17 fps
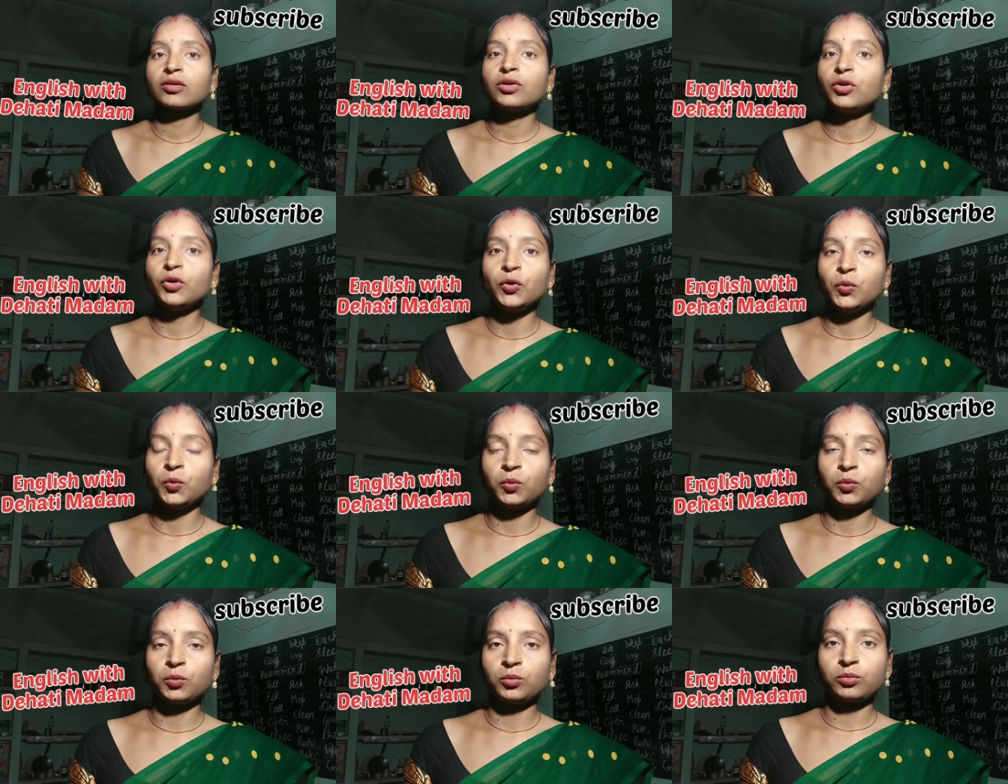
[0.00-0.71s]

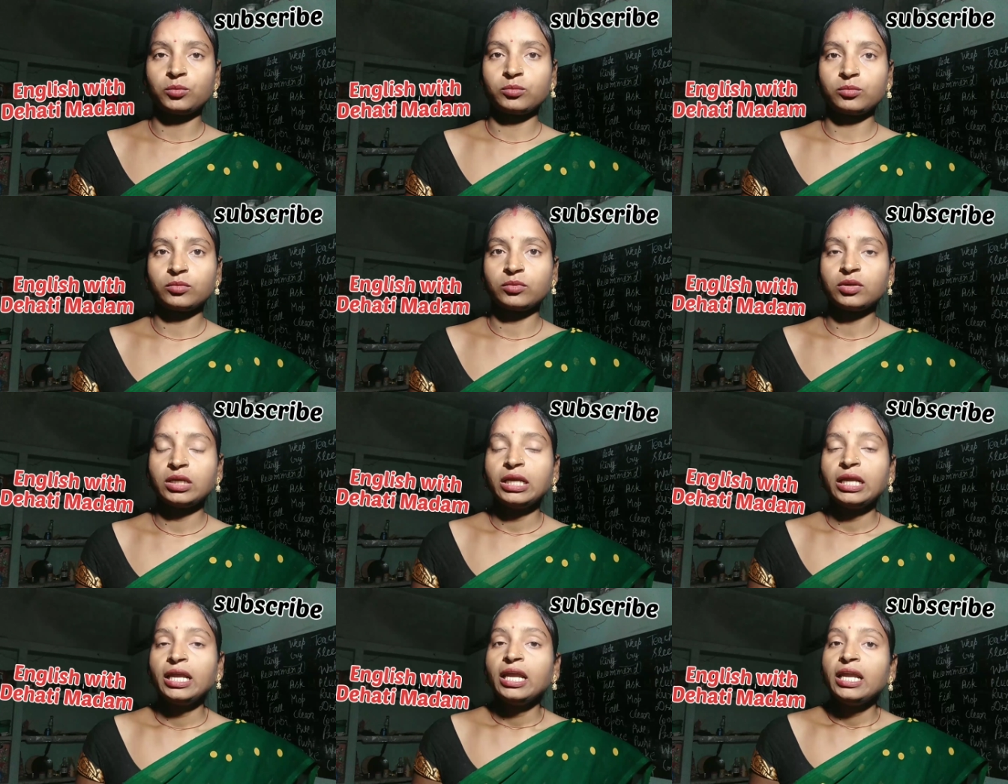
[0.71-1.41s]
No.
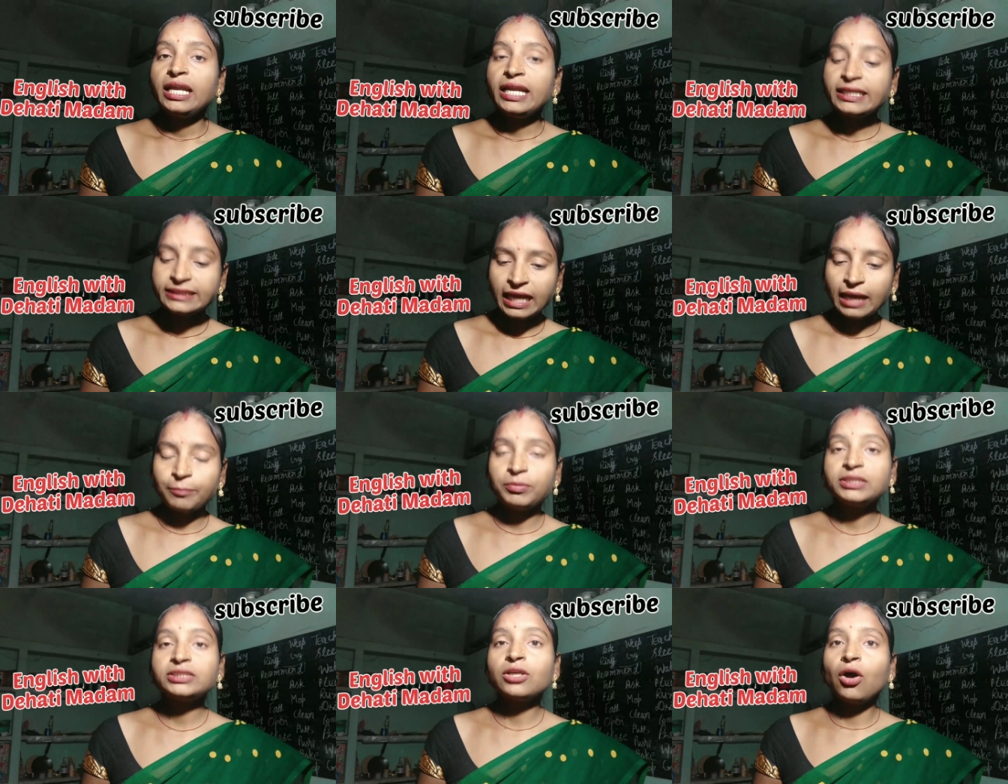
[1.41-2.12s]
It
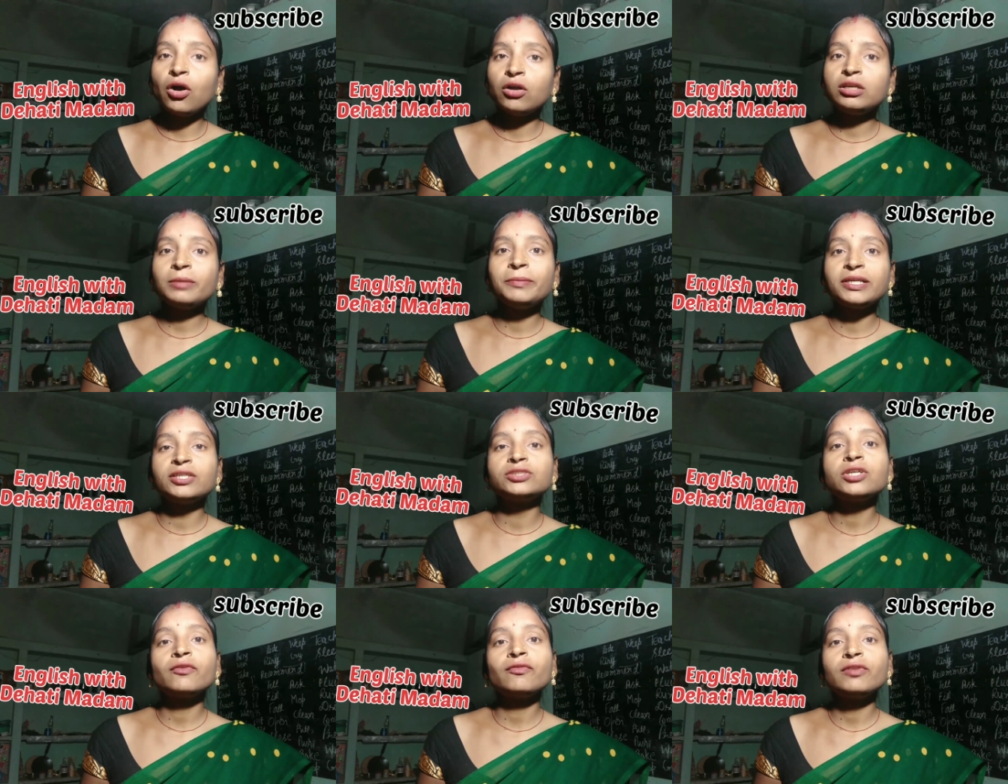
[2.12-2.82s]
happens only
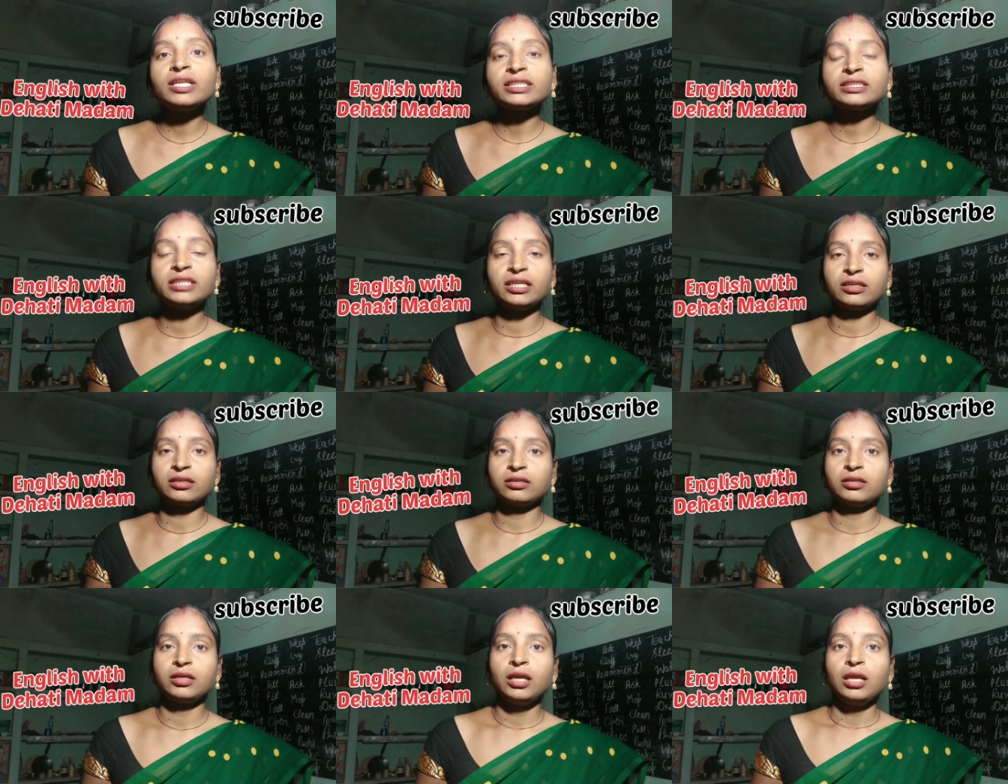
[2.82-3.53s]
because of listening.
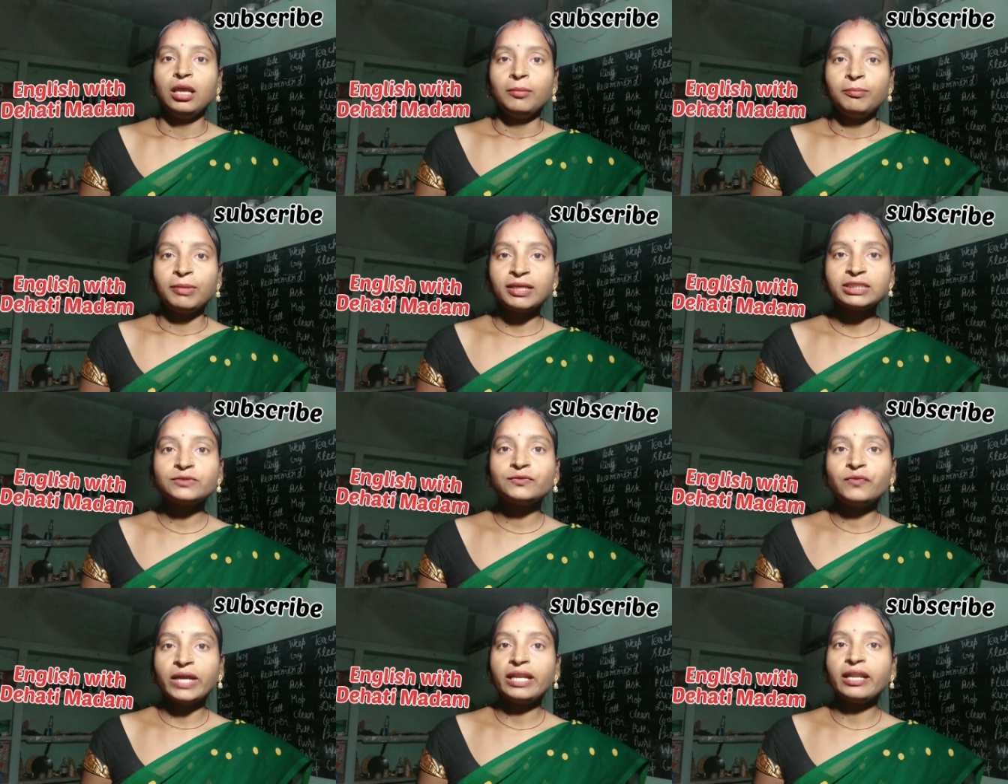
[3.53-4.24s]

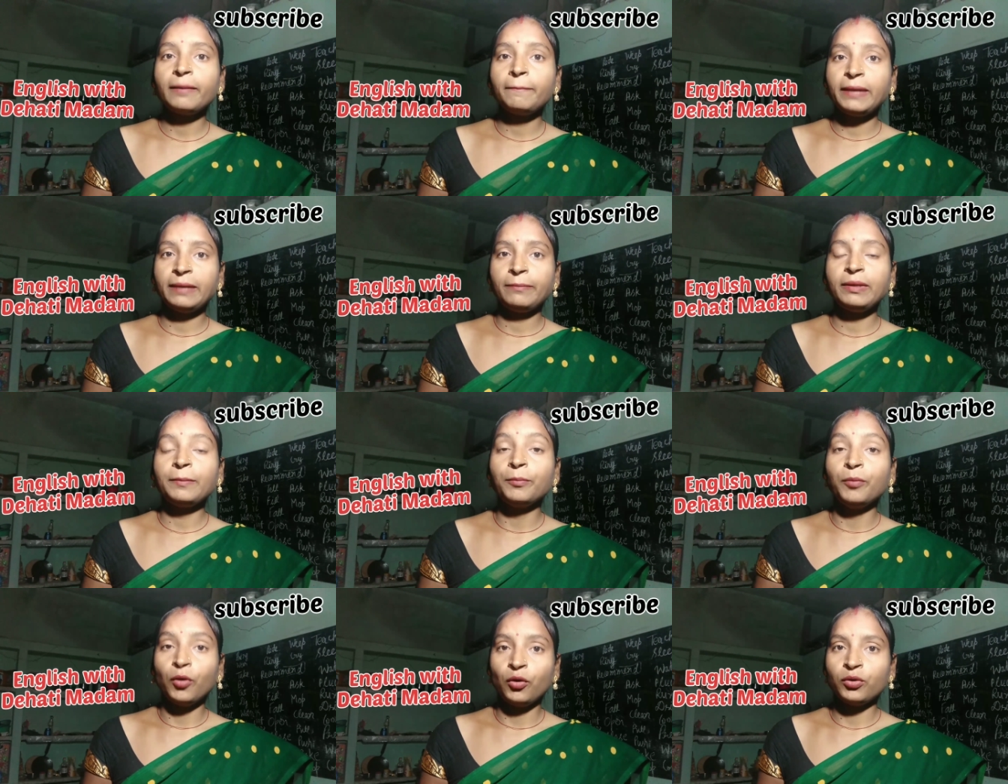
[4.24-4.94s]
Because when a baby
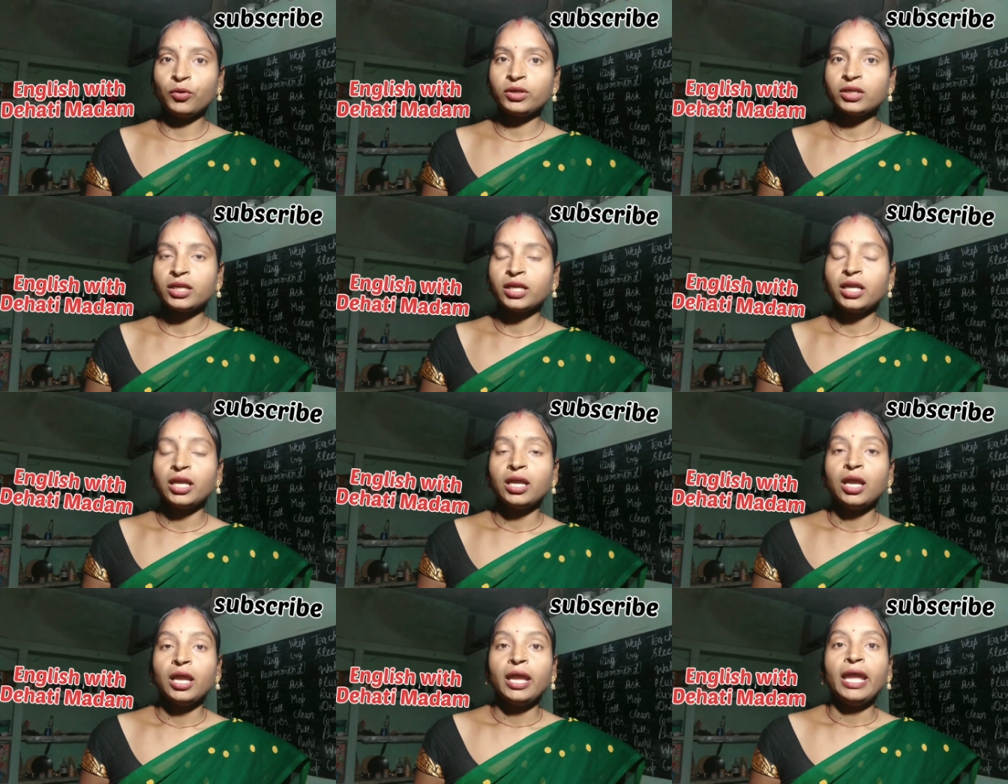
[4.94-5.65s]
born
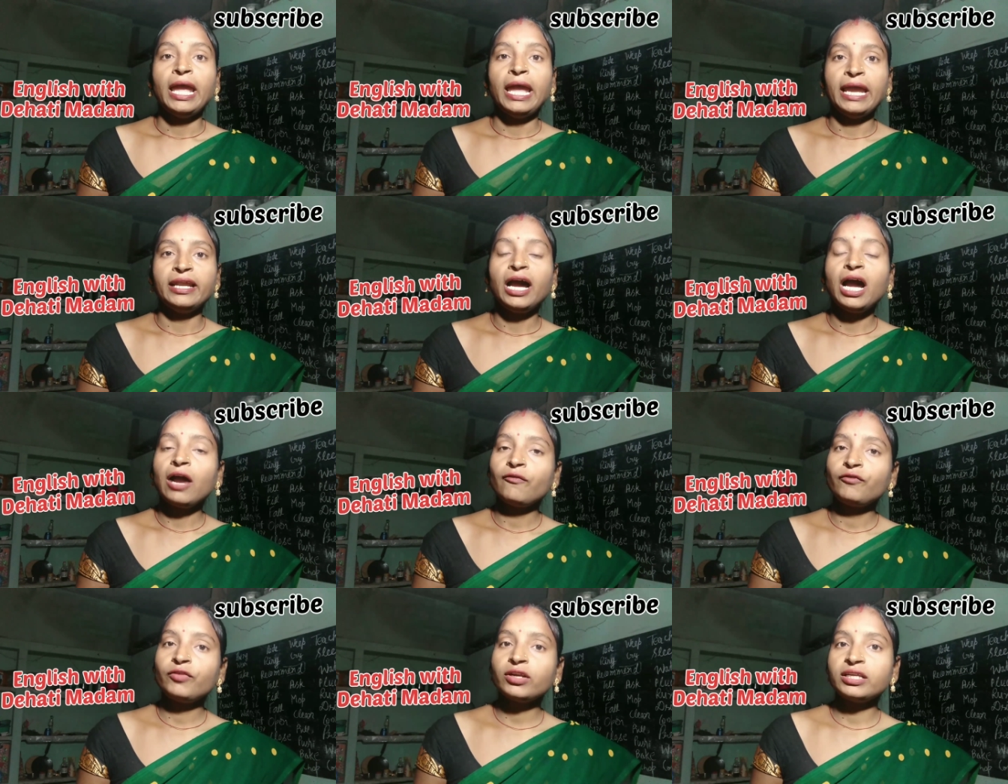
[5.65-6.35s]
and
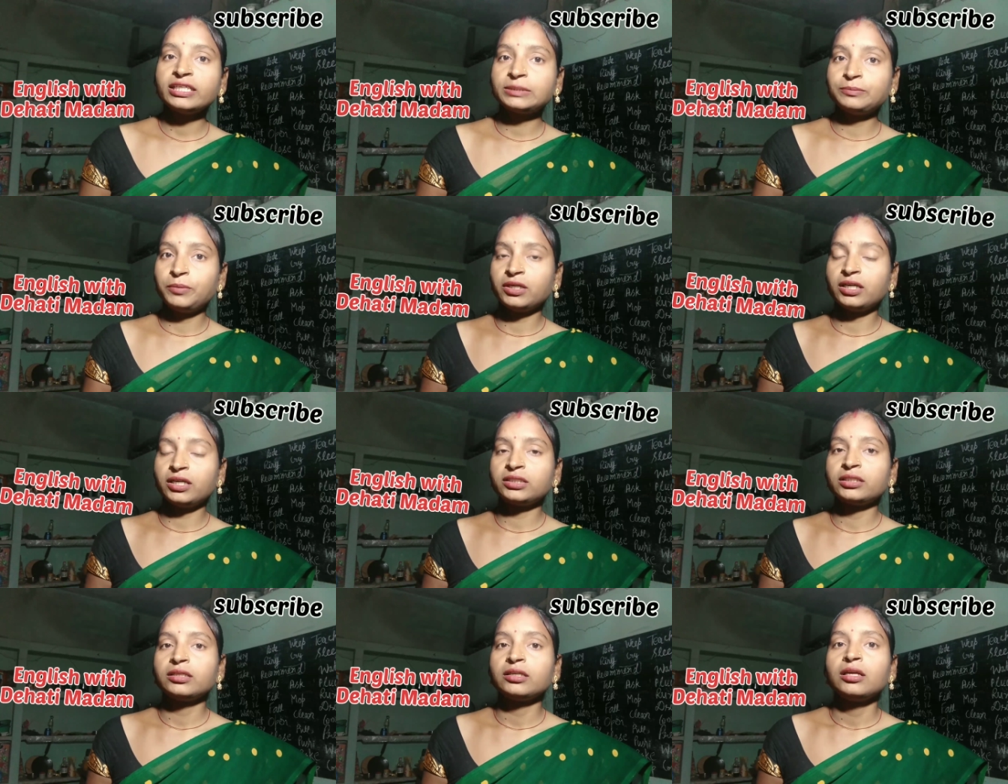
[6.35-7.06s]
after his
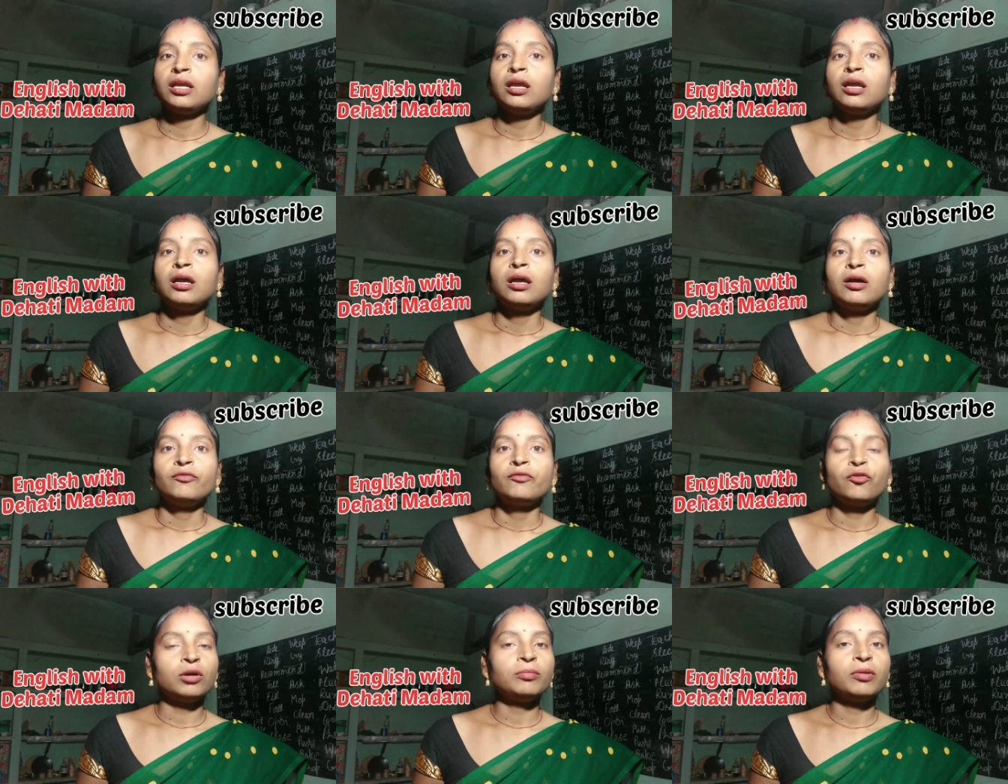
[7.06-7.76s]
birth
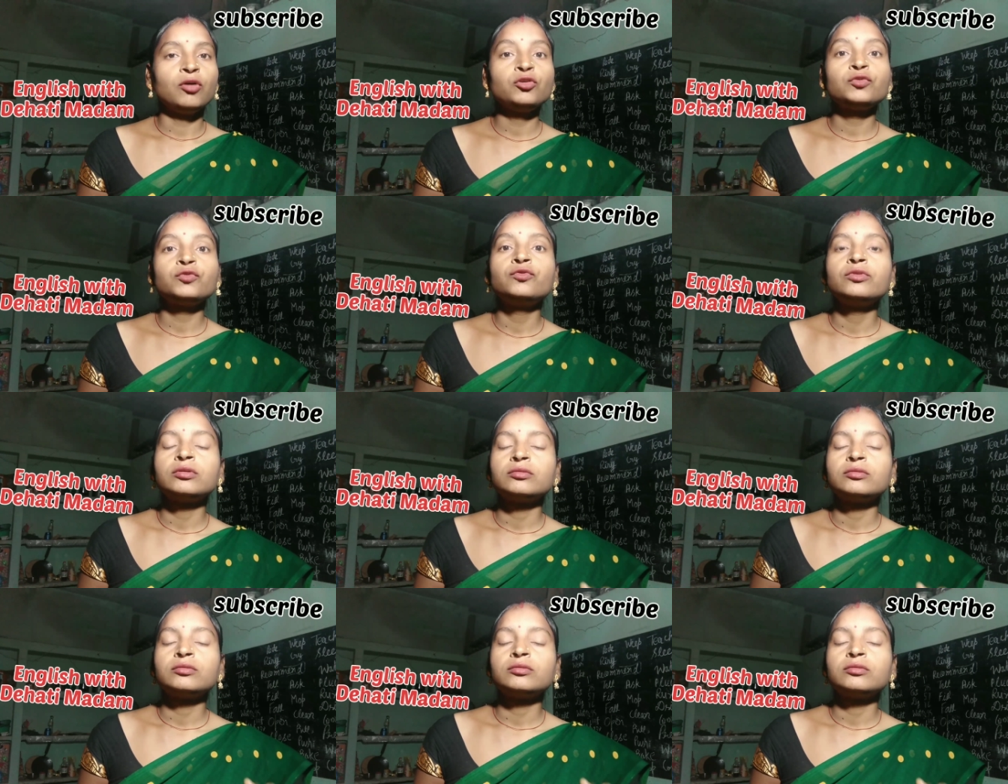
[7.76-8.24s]
for about